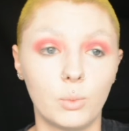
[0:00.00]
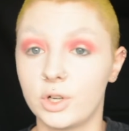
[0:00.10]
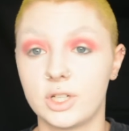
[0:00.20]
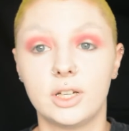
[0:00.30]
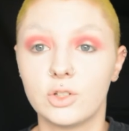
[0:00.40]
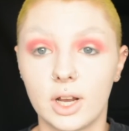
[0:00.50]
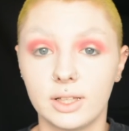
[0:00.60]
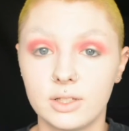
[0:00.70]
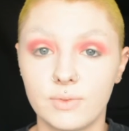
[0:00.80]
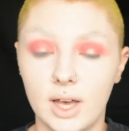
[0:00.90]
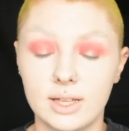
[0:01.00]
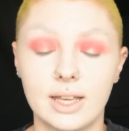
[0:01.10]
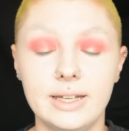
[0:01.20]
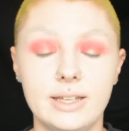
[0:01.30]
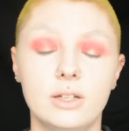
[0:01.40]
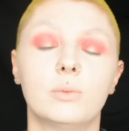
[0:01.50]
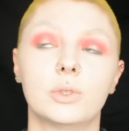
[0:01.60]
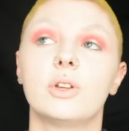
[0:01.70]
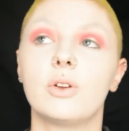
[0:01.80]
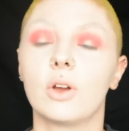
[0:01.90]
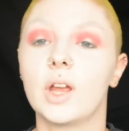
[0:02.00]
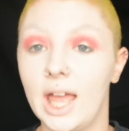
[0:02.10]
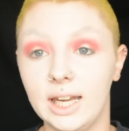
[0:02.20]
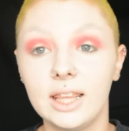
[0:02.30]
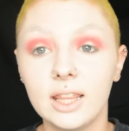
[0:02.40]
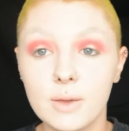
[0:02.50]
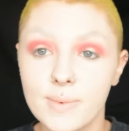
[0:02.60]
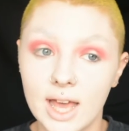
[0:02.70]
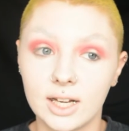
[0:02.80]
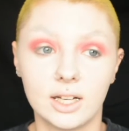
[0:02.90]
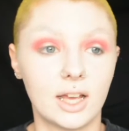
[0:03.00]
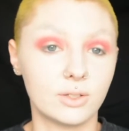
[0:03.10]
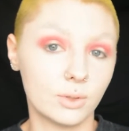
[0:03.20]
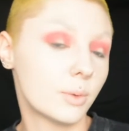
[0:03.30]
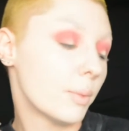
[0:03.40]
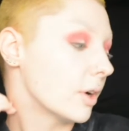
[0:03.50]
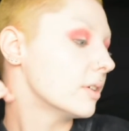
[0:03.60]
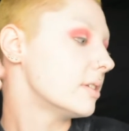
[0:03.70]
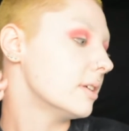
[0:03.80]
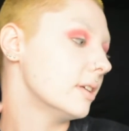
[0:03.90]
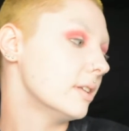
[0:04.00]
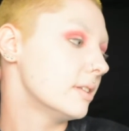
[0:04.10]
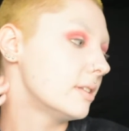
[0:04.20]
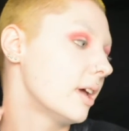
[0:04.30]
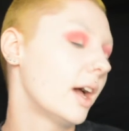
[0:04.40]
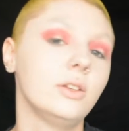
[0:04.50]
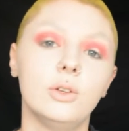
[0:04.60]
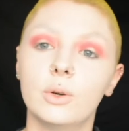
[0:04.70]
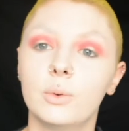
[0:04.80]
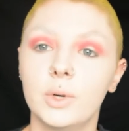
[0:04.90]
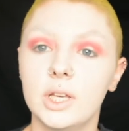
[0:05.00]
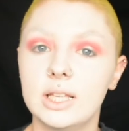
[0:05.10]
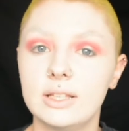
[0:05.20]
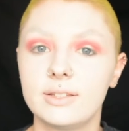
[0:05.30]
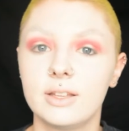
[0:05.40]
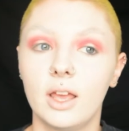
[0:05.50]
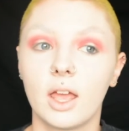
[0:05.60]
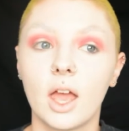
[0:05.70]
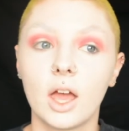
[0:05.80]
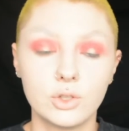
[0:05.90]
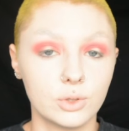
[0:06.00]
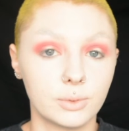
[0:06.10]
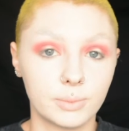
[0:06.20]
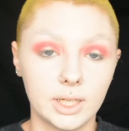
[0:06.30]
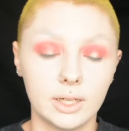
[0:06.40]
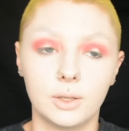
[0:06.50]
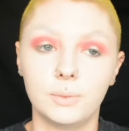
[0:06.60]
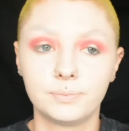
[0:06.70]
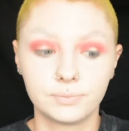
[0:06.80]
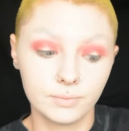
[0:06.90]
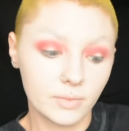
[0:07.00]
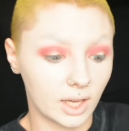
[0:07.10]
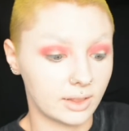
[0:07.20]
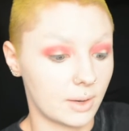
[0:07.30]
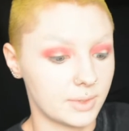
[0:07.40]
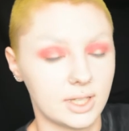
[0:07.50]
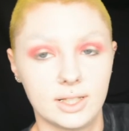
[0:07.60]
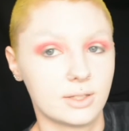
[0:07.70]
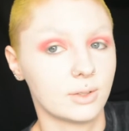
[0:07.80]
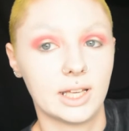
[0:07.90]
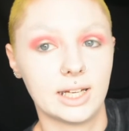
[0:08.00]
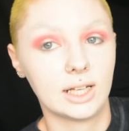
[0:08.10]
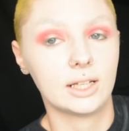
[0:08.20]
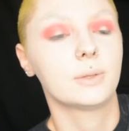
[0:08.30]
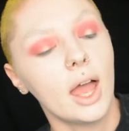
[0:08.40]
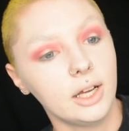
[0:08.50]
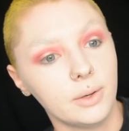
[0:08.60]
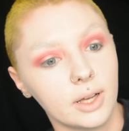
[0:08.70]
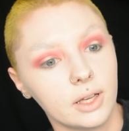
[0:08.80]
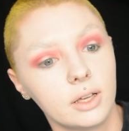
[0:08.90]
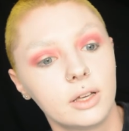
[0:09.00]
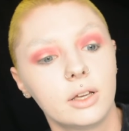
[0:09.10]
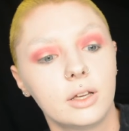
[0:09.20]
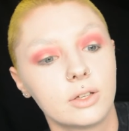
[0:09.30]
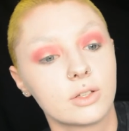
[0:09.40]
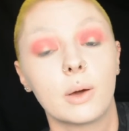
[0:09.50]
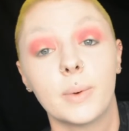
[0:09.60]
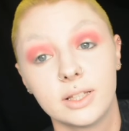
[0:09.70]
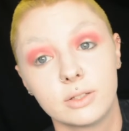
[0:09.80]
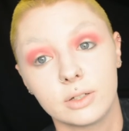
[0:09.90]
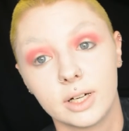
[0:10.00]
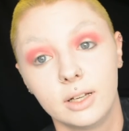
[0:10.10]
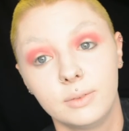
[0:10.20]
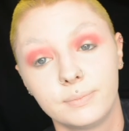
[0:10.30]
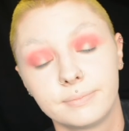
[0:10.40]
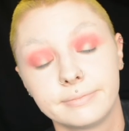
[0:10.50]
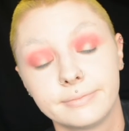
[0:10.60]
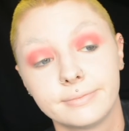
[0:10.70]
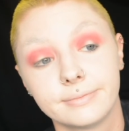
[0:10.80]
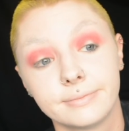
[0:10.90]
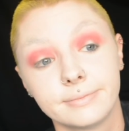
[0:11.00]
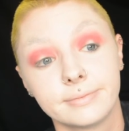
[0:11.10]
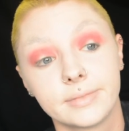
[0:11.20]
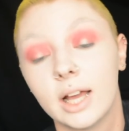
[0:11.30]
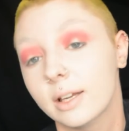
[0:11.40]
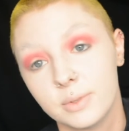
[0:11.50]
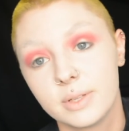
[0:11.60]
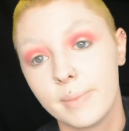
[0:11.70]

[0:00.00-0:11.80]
watch any trailers for Us. I didn't want to know anything about it. I saw the posters, knew it was Jordan Peele, and that was it. That's all I needed. Anyway, so I went and saw it, and it was